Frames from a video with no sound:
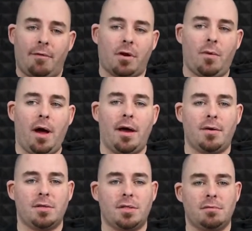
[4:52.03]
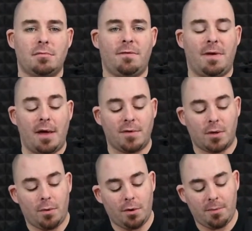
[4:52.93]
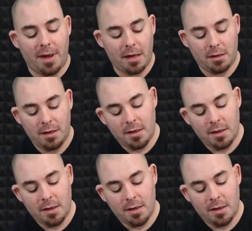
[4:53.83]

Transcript: requires a 5 1/4 bay.